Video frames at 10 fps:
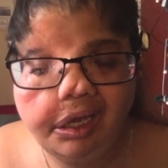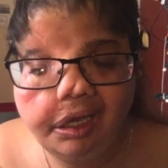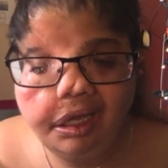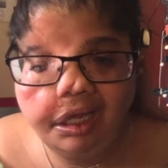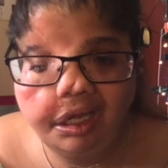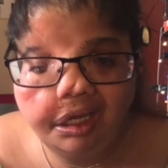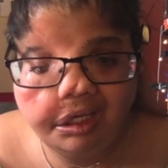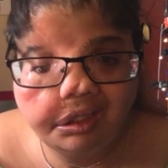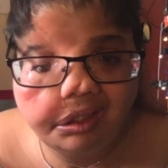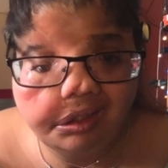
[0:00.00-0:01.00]

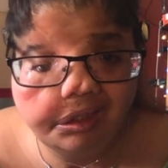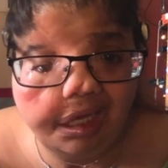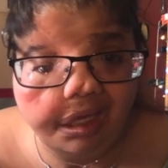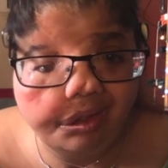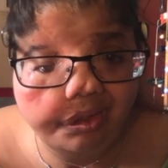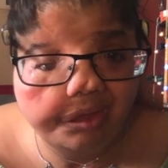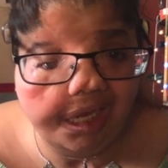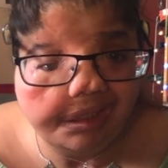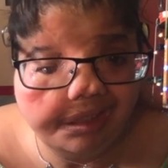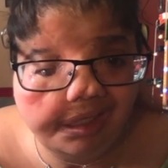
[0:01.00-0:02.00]
And yeah, so
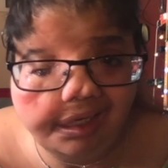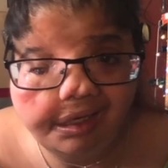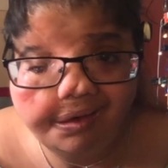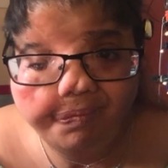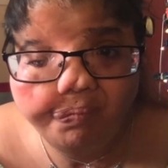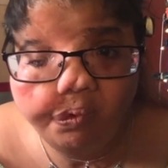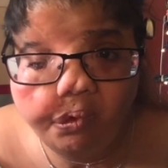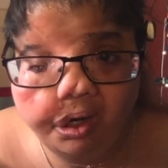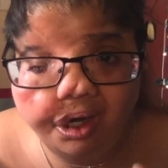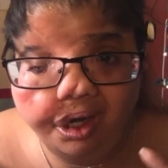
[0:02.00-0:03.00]
that's it
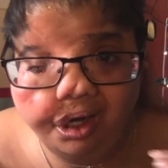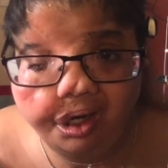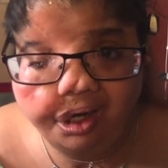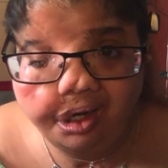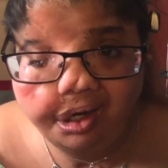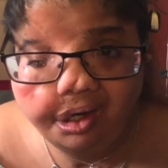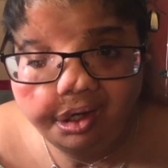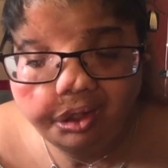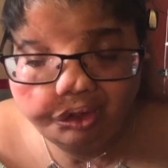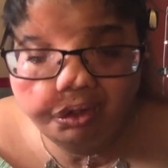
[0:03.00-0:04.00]
for
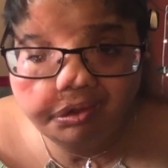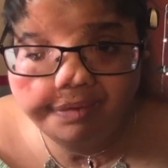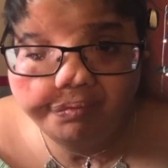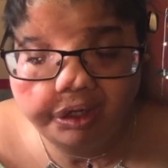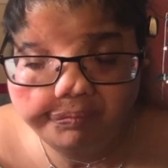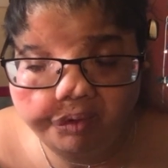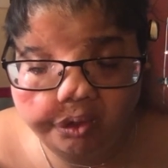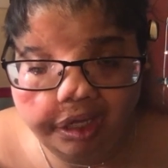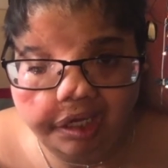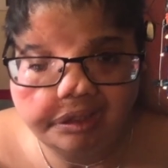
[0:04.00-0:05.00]
Children of Blood and
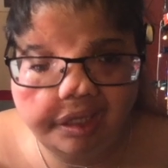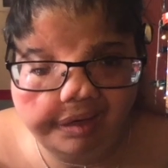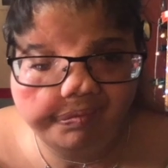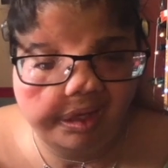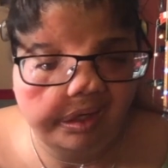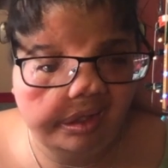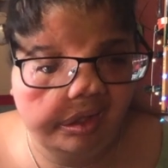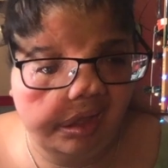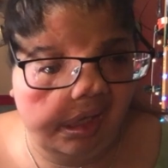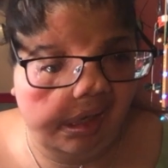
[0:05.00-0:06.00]
Bone. I gave
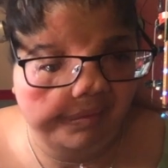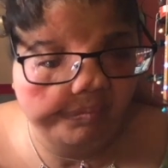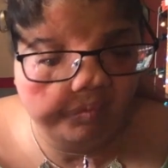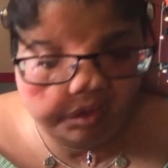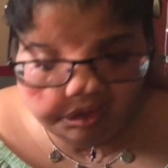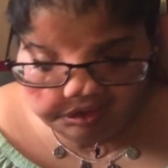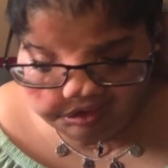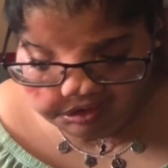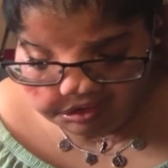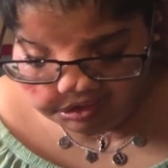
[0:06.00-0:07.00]
that one.